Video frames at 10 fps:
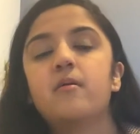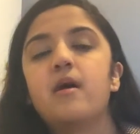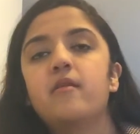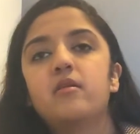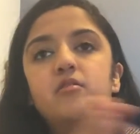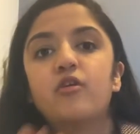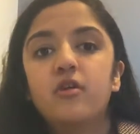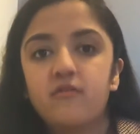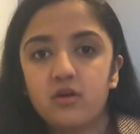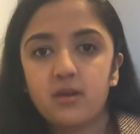And then third
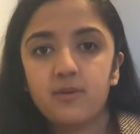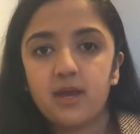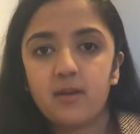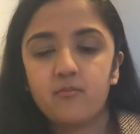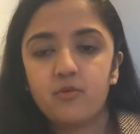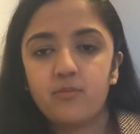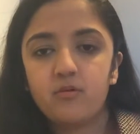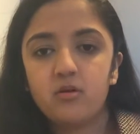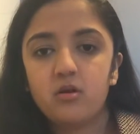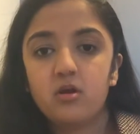of all, he became
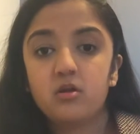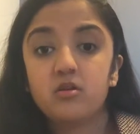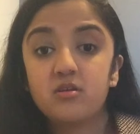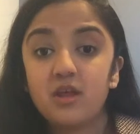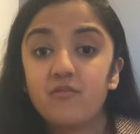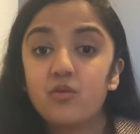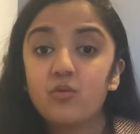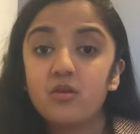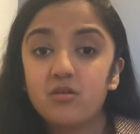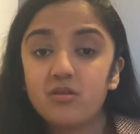Ripper to save the
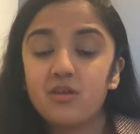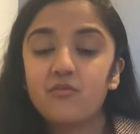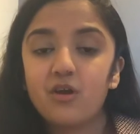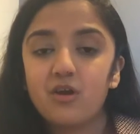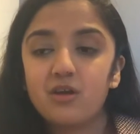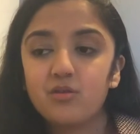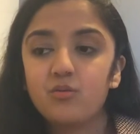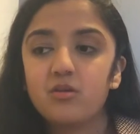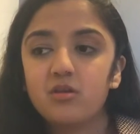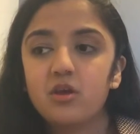twins, to save Caroline's
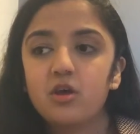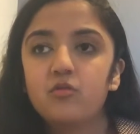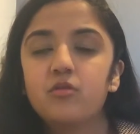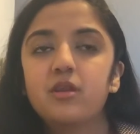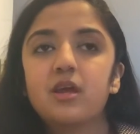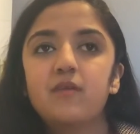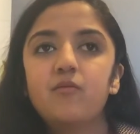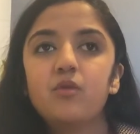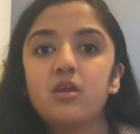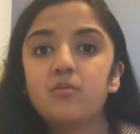twins. So it's like even
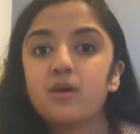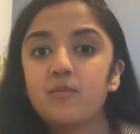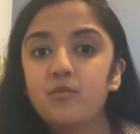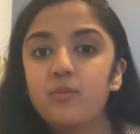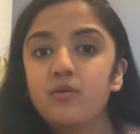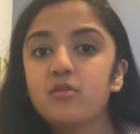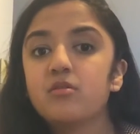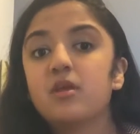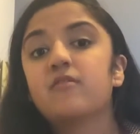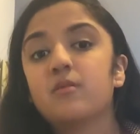when he becomes Ripper, it's to
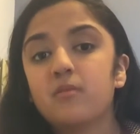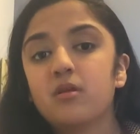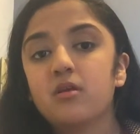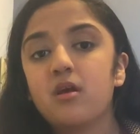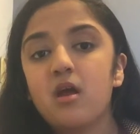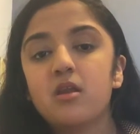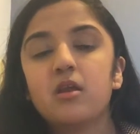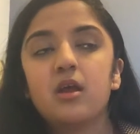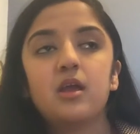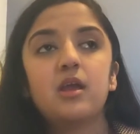save somebody. And
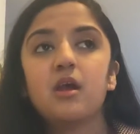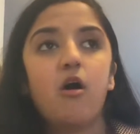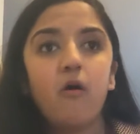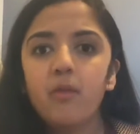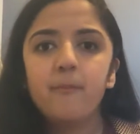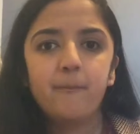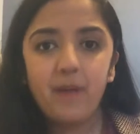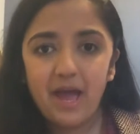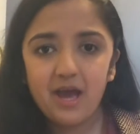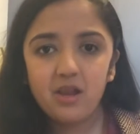all the
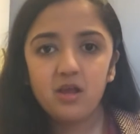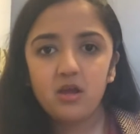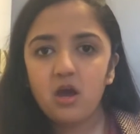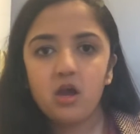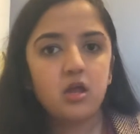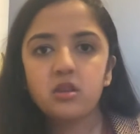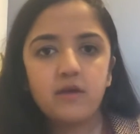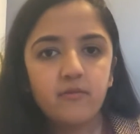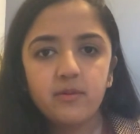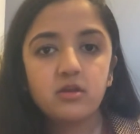bad, it's
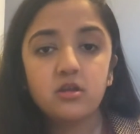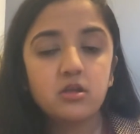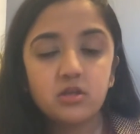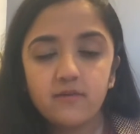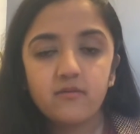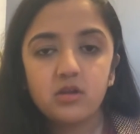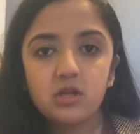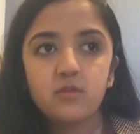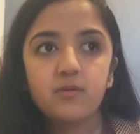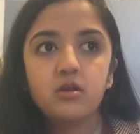never been just Stefan,
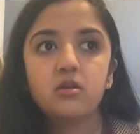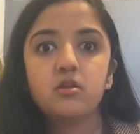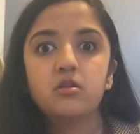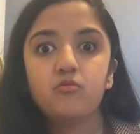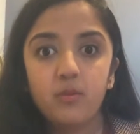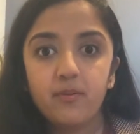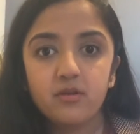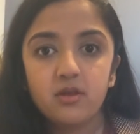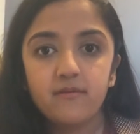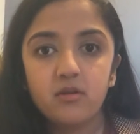it's been Ripper
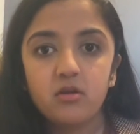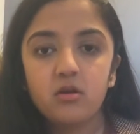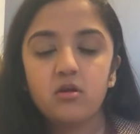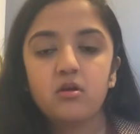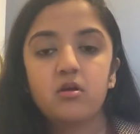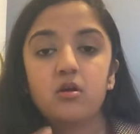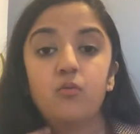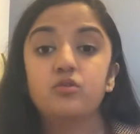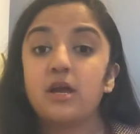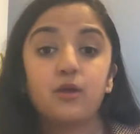Stefan,
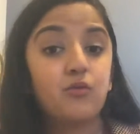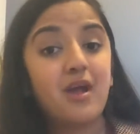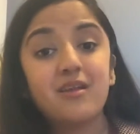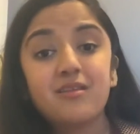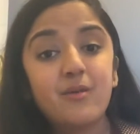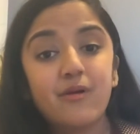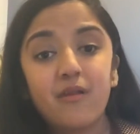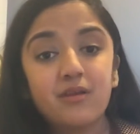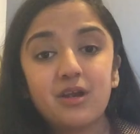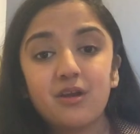which you can't say about
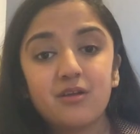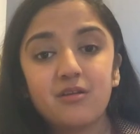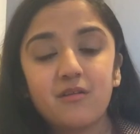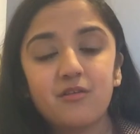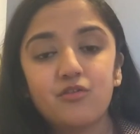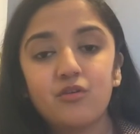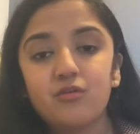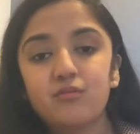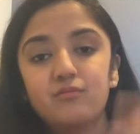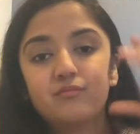other characters on the
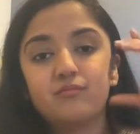show.